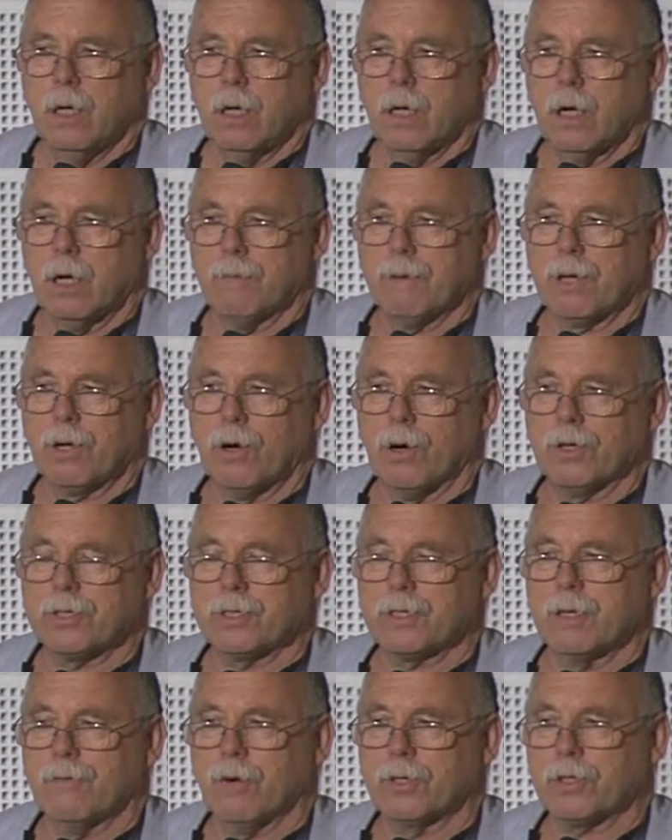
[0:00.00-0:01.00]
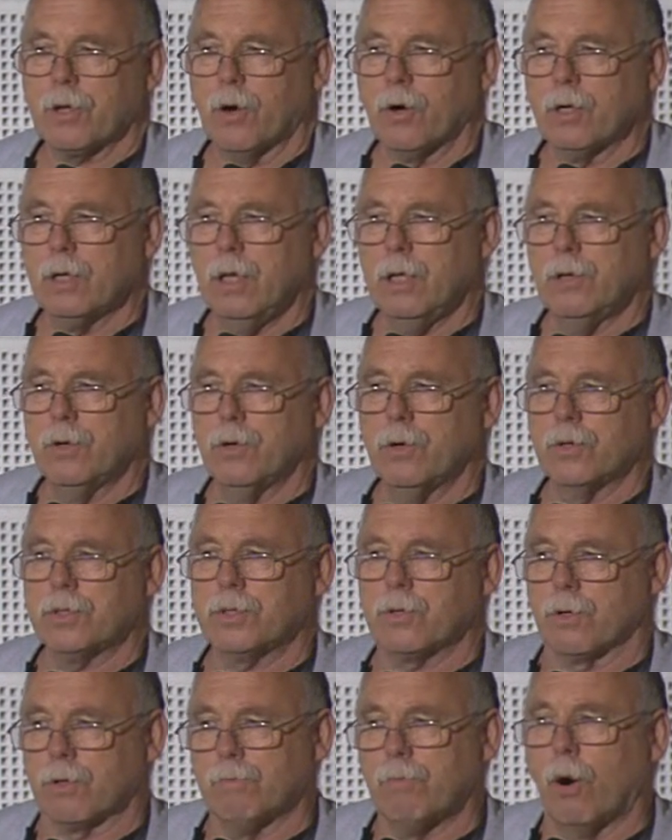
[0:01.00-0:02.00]
Yeah, because there was only
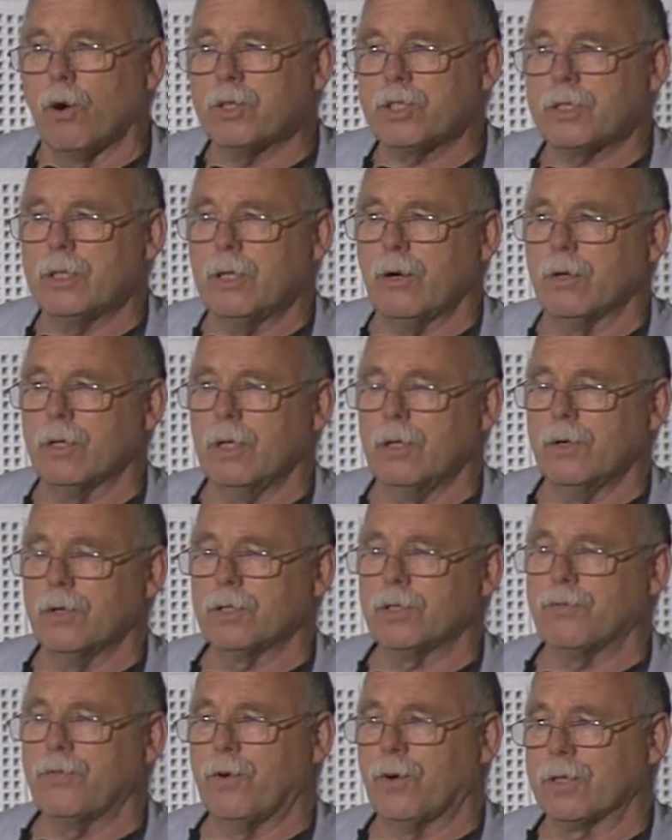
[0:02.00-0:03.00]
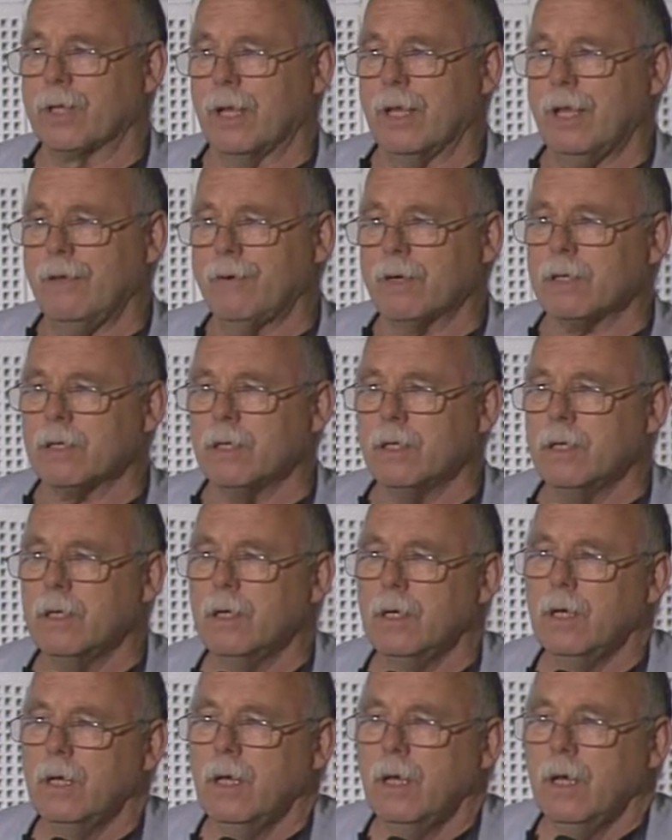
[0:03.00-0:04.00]
used, or mostly only used for the liver,
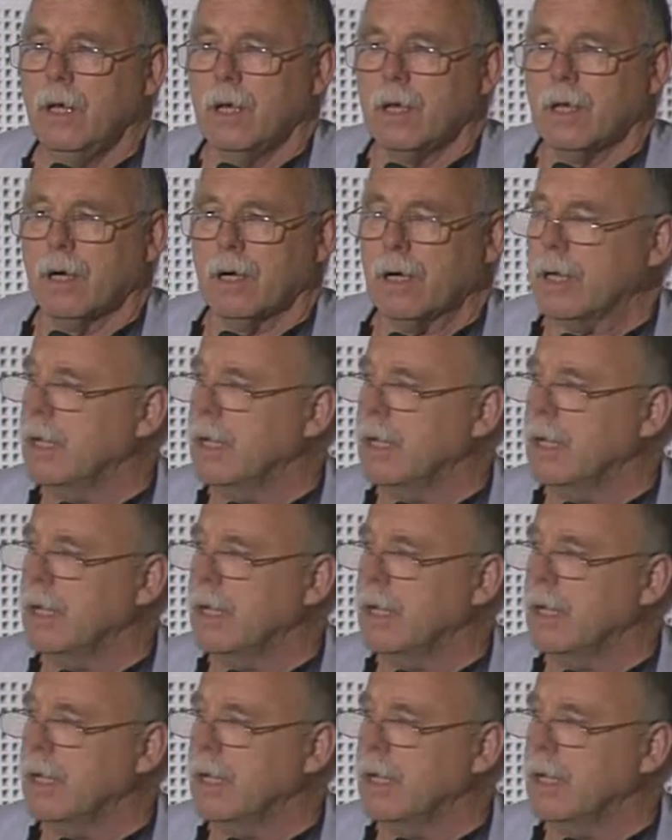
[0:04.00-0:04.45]
yeah,